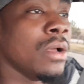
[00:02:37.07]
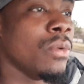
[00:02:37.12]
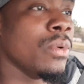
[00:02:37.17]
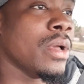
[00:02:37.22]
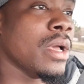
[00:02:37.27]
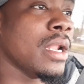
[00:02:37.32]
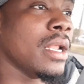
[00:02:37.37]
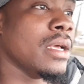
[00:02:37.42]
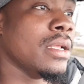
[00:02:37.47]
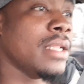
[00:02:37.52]
we
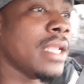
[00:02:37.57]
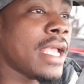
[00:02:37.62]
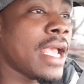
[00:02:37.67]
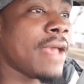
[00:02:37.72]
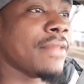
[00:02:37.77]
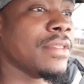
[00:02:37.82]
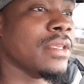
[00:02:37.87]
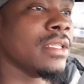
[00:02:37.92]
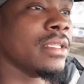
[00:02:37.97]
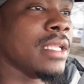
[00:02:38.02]
gotta they
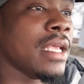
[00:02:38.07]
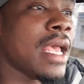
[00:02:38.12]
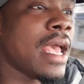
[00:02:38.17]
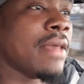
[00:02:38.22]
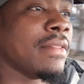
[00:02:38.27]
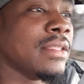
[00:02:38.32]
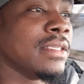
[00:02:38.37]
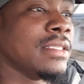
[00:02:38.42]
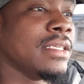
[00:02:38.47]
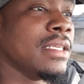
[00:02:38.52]
have to they
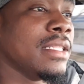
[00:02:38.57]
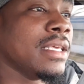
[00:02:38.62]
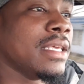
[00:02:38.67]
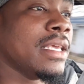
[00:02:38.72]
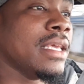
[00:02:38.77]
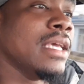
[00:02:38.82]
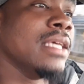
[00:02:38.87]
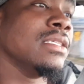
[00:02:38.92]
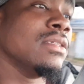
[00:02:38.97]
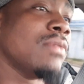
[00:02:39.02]
have to see the
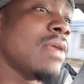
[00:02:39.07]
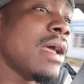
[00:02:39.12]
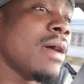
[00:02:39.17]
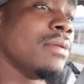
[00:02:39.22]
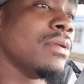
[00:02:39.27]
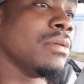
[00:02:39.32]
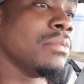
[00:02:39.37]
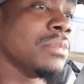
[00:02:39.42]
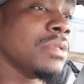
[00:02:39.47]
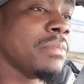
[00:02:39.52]
kids
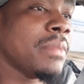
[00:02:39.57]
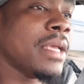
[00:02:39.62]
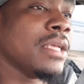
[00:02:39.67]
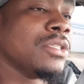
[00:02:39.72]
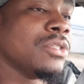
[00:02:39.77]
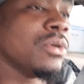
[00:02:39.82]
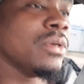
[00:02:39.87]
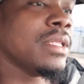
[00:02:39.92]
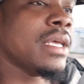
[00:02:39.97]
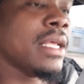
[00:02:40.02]
around them to make
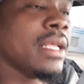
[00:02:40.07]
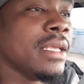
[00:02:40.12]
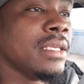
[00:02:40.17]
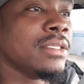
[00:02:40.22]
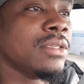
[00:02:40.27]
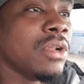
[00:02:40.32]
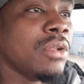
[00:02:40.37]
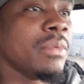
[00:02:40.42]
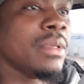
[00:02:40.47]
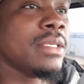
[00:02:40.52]
sure that
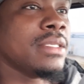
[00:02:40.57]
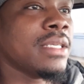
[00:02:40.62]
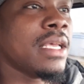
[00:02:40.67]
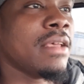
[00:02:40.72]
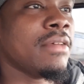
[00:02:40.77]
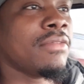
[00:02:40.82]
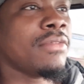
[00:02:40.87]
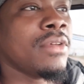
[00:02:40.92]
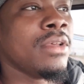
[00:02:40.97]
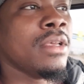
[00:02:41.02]
it's gonna be
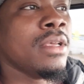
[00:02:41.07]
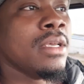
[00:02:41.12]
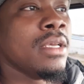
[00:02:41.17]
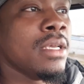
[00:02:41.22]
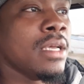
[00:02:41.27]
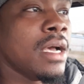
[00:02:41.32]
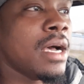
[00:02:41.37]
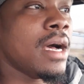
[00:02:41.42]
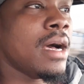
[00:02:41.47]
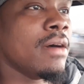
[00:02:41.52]
safe
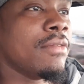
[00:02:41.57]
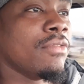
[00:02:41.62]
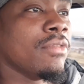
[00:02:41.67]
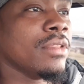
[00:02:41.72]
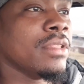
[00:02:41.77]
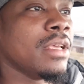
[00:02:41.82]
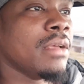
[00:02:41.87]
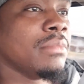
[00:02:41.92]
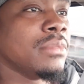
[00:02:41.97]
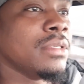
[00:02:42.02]
uh, for
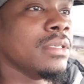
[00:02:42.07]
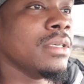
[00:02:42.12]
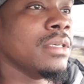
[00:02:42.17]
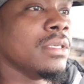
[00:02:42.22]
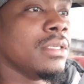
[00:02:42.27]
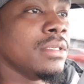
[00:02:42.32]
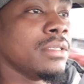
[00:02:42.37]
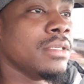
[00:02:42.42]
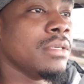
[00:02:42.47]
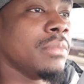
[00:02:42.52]
them to
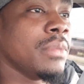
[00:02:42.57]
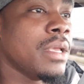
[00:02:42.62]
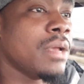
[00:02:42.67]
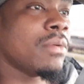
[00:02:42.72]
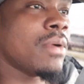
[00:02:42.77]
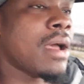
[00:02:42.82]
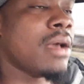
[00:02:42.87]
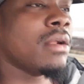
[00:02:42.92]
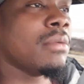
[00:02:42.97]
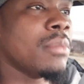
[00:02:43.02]
to be
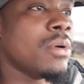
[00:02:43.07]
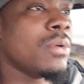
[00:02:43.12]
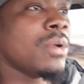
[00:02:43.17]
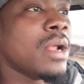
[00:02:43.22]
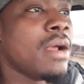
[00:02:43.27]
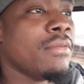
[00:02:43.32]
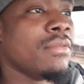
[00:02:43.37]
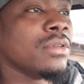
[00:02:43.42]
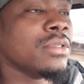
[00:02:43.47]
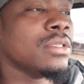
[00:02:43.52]
around them or
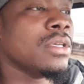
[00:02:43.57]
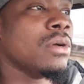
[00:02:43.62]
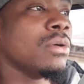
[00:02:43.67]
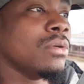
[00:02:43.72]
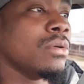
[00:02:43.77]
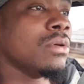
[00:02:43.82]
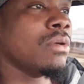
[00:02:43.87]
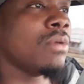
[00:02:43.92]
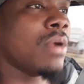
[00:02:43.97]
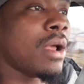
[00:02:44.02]
whatever. So
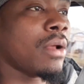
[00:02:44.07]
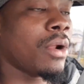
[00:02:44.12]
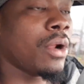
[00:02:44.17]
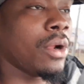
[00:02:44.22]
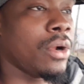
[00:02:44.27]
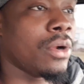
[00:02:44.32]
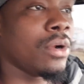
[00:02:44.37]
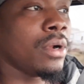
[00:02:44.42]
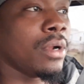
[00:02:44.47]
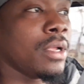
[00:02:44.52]
around
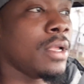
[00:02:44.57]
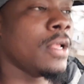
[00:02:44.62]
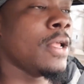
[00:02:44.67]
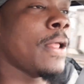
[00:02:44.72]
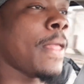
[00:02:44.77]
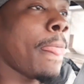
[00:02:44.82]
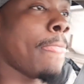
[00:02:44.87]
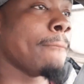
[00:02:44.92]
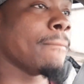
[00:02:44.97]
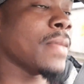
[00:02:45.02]
her,
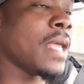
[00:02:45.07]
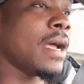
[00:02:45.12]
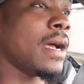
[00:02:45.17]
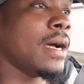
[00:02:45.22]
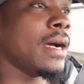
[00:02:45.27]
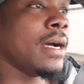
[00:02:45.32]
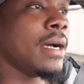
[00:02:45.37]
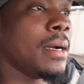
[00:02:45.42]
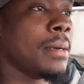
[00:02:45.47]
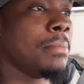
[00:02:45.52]

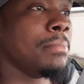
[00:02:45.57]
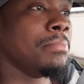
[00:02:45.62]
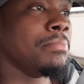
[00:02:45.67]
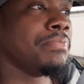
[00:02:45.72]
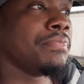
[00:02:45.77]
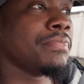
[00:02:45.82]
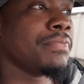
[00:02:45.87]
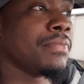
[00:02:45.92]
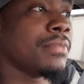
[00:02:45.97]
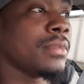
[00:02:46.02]

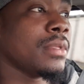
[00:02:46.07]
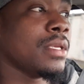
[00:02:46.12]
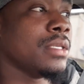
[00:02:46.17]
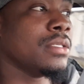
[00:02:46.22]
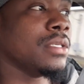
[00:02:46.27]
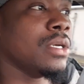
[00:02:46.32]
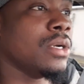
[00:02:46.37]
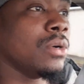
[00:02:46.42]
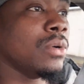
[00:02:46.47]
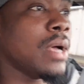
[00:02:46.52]
um,
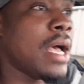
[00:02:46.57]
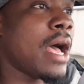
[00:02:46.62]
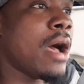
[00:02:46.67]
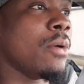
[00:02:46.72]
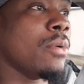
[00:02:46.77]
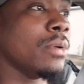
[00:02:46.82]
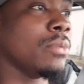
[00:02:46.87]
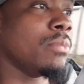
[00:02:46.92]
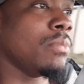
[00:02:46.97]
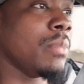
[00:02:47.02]
so I
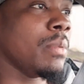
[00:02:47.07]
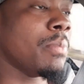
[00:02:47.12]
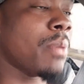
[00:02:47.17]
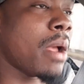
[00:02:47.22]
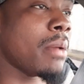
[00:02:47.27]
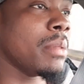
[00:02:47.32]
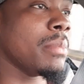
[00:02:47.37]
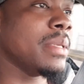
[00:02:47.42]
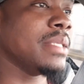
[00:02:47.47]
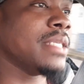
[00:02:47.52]
will
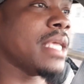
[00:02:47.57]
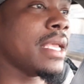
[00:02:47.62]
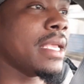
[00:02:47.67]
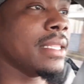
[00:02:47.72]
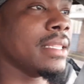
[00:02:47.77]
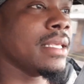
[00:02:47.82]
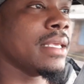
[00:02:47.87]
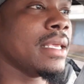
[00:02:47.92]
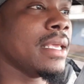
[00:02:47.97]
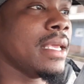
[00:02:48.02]
probably be
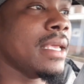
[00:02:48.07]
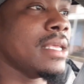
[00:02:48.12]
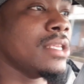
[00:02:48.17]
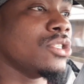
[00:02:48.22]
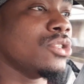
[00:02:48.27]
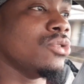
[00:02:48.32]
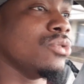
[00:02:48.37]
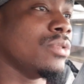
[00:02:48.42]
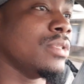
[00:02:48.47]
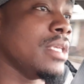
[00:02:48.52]
taking the
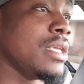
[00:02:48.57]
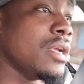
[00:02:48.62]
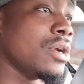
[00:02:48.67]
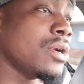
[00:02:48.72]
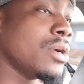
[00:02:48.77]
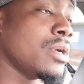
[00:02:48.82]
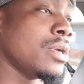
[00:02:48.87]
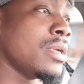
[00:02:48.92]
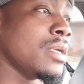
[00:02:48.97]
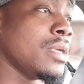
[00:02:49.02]
kids to see her.